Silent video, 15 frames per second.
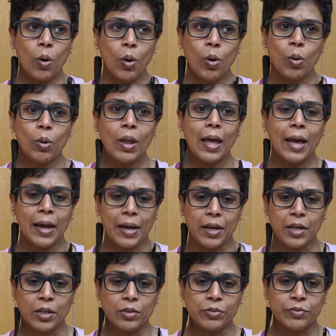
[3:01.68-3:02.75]
all
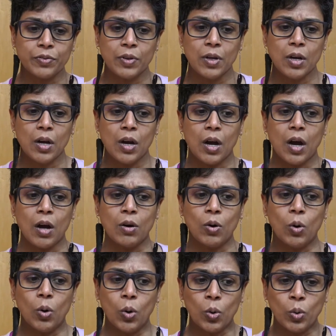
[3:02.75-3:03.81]
have
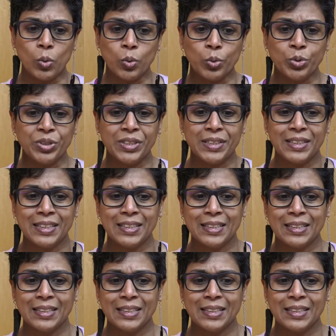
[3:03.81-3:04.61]
our own